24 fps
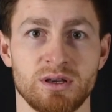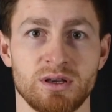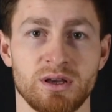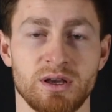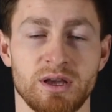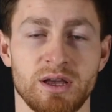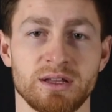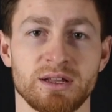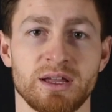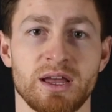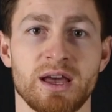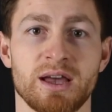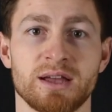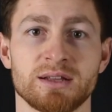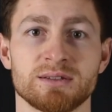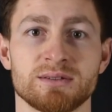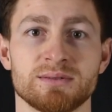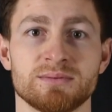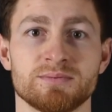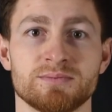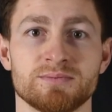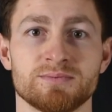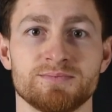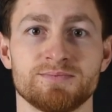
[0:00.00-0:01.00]
and head.
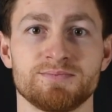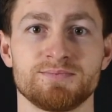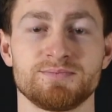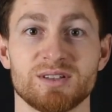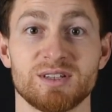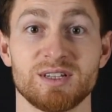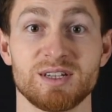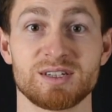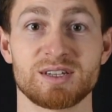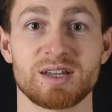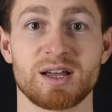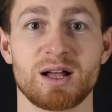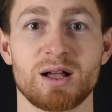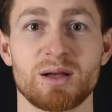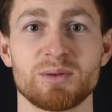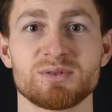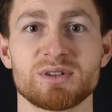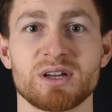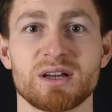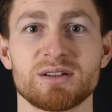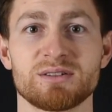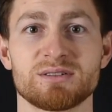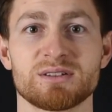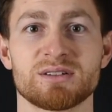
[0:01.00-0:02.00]
This helps
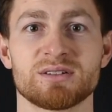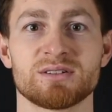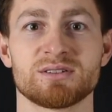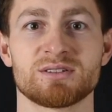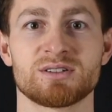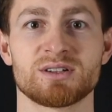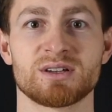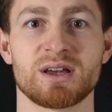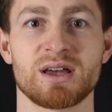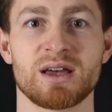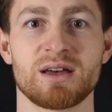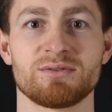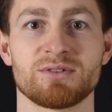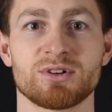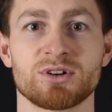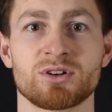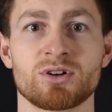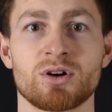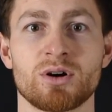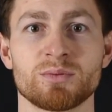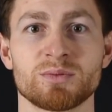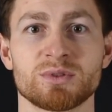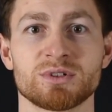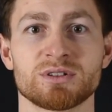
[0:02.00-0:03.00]
us to have a
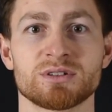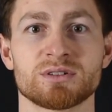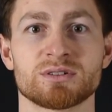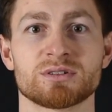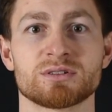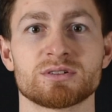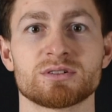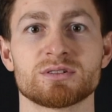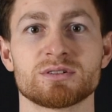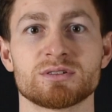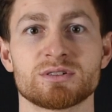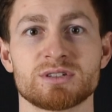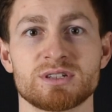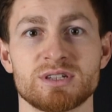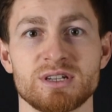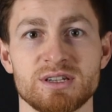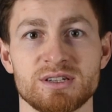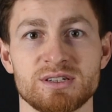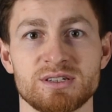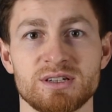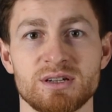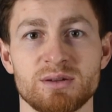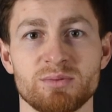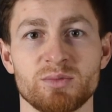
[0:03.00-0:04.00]
common
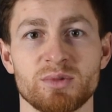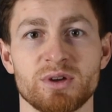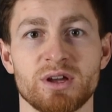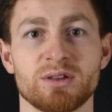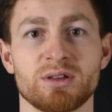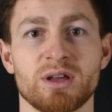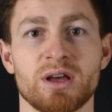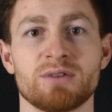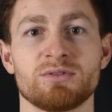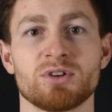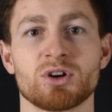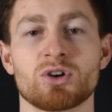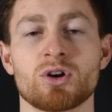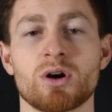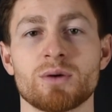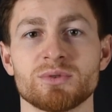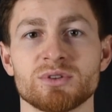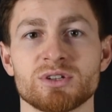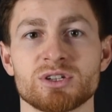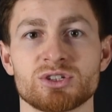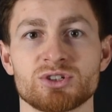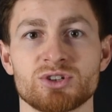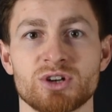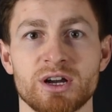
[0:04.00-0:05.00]
system and have a common
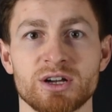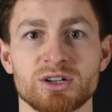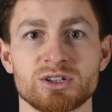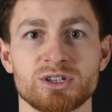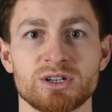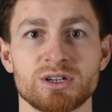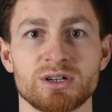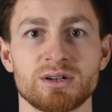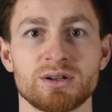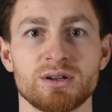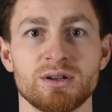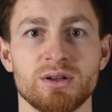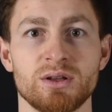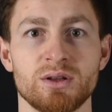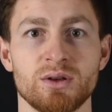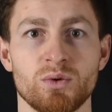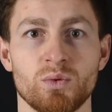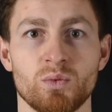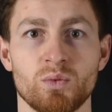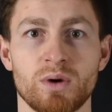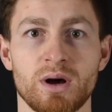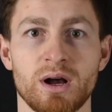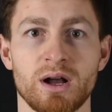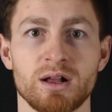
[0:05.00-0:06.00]
structure
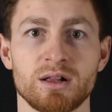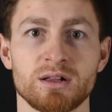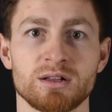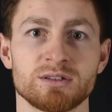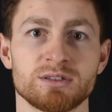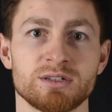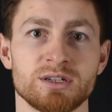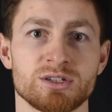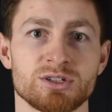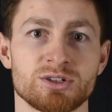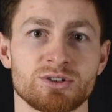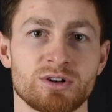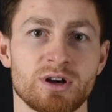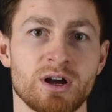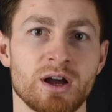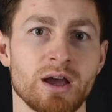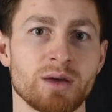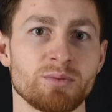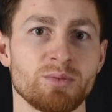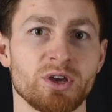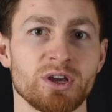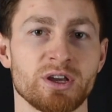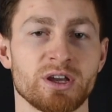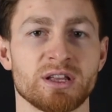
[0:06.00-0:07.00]
while
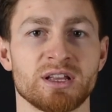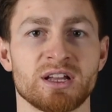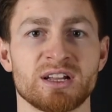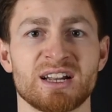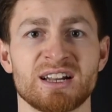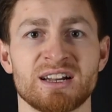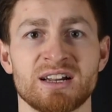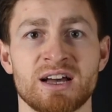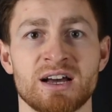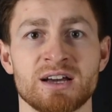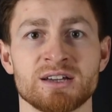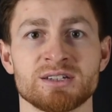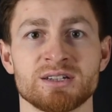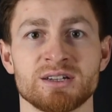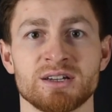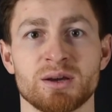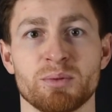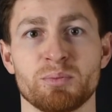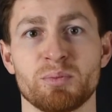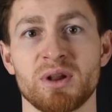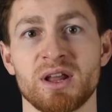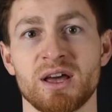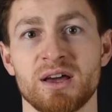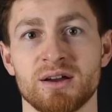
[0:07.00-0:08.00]
describing and analyzing a
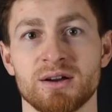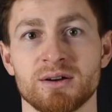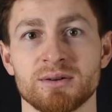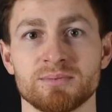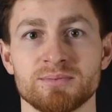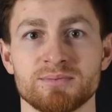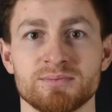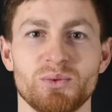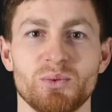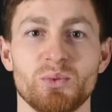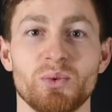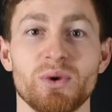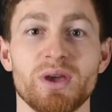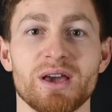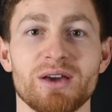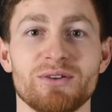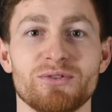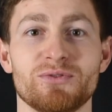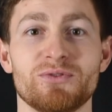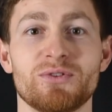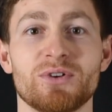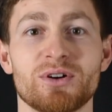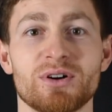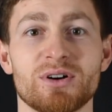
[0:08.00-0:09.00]
player. We have
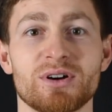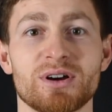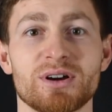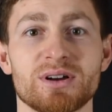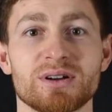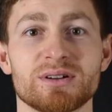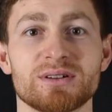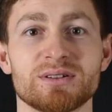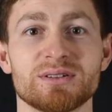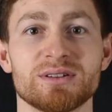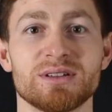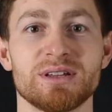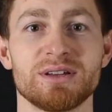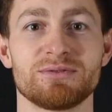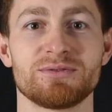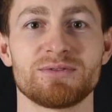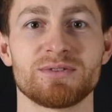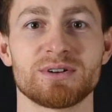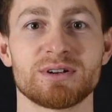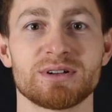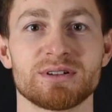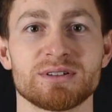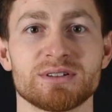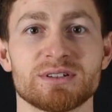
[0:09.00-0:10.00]
4
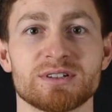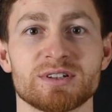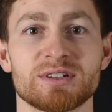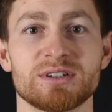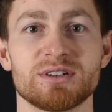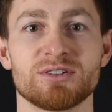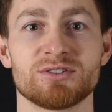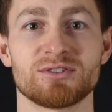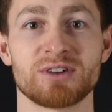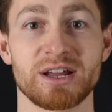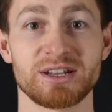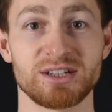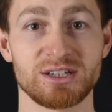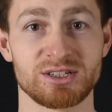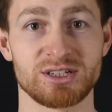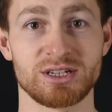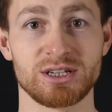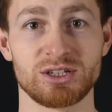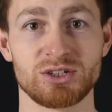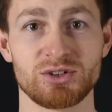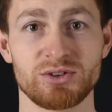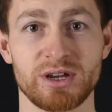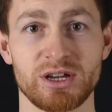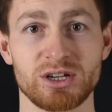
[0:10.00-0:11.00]
different ready
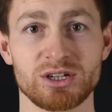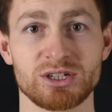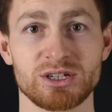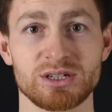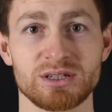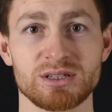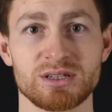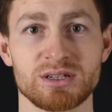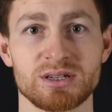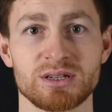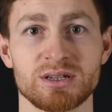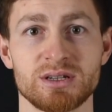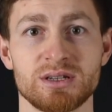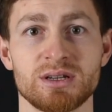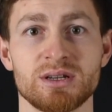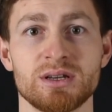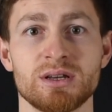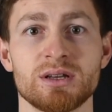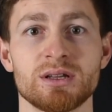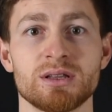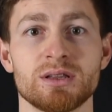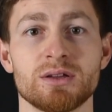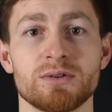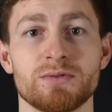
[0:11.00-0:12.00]
situations.
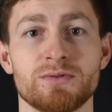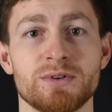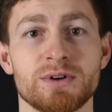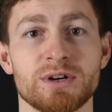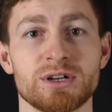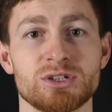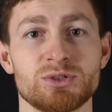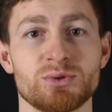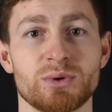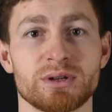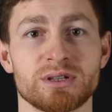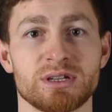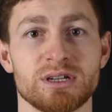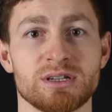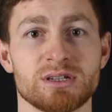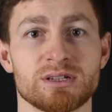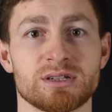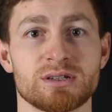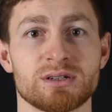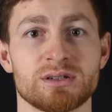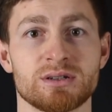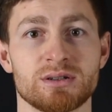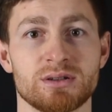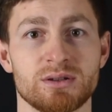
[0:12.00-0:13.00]
The first one
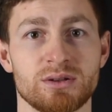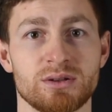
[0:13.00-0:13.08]
is